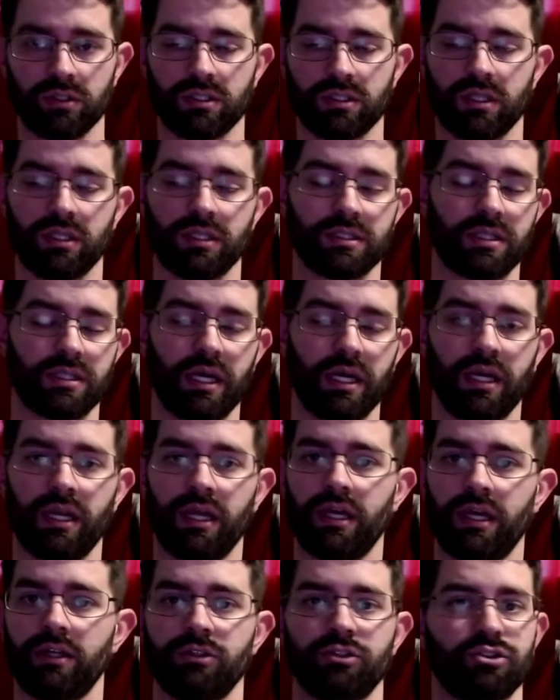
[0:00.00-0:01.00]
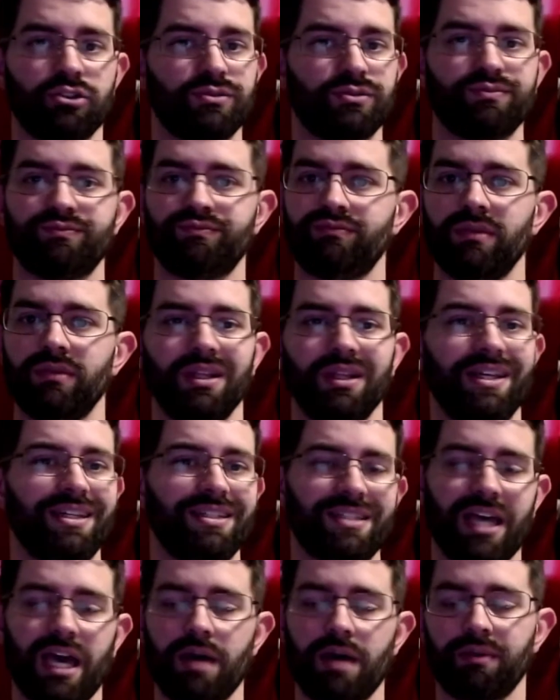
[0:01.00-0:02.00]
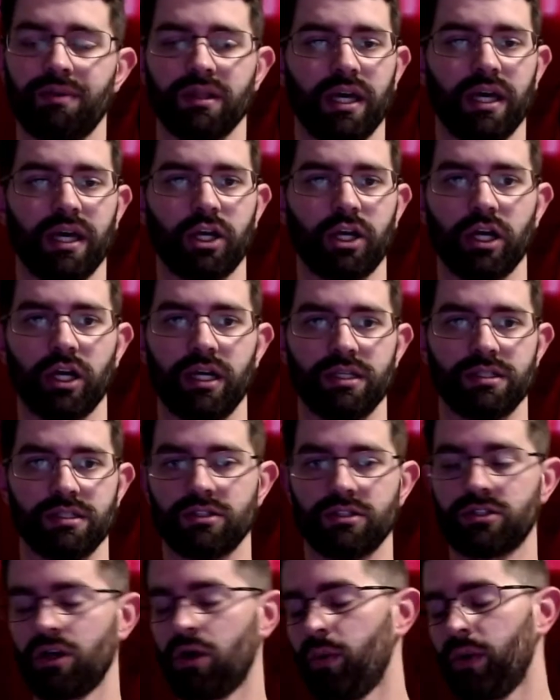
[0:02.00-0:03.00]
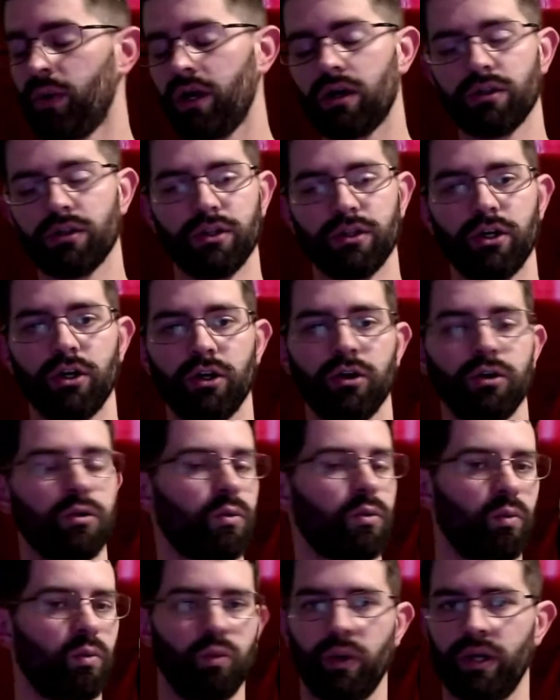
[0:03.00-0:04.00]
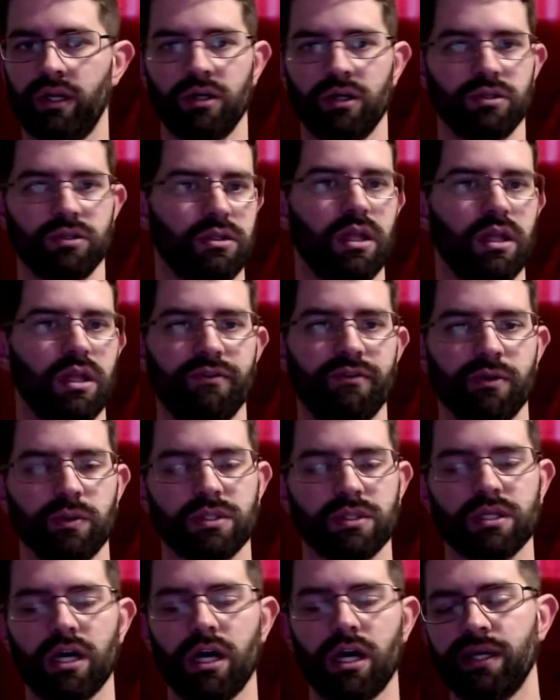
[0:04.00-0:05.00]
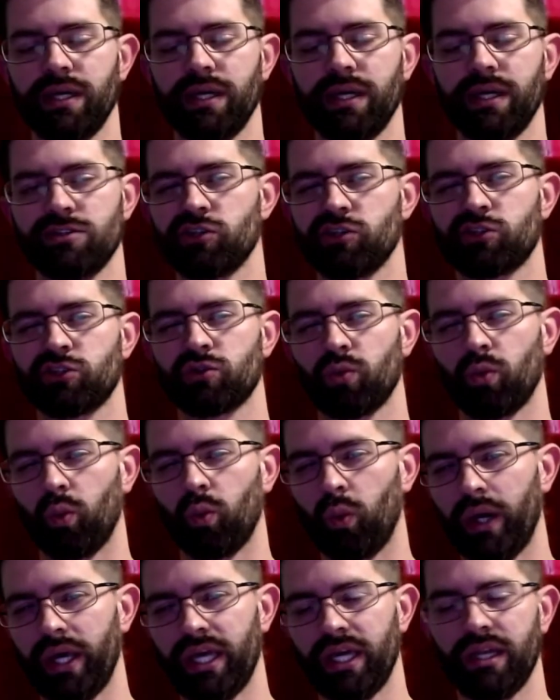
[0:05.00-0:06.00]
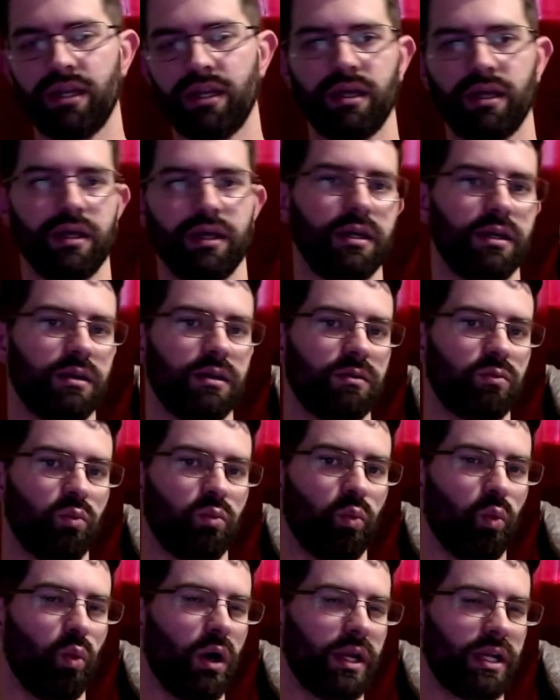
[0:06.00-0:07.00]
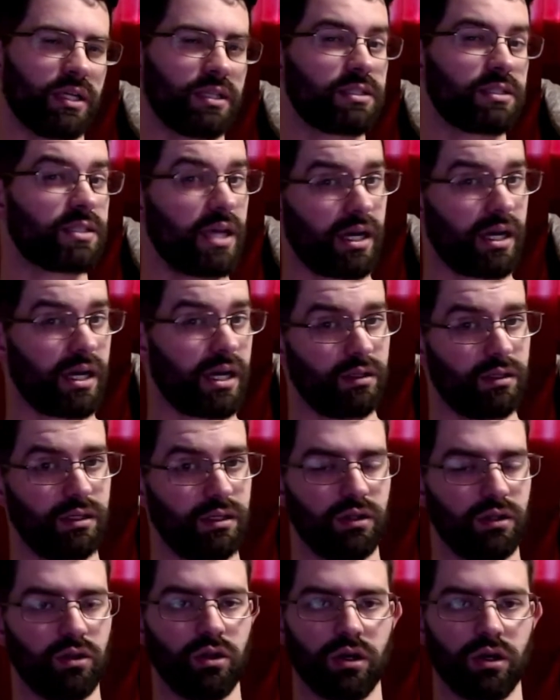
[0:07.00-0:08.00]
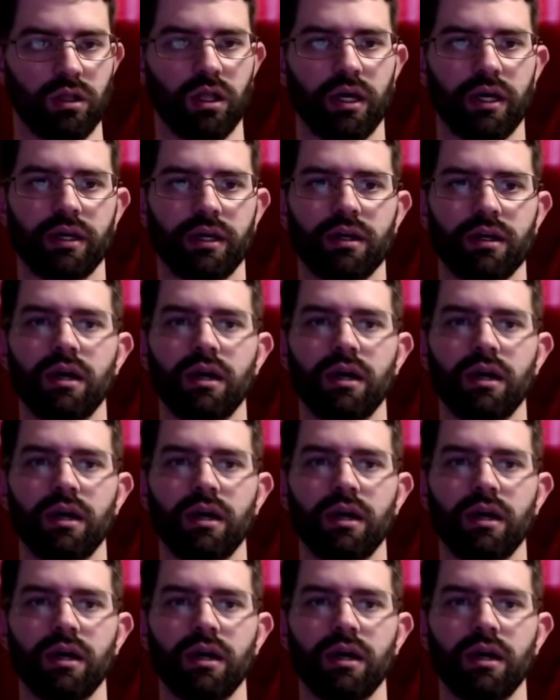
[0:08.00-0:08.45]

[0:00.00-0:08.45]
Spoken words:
this day and age, leaks happen like crazy. So we all knew Windows 11 was coming, just when and what exactly did it look like.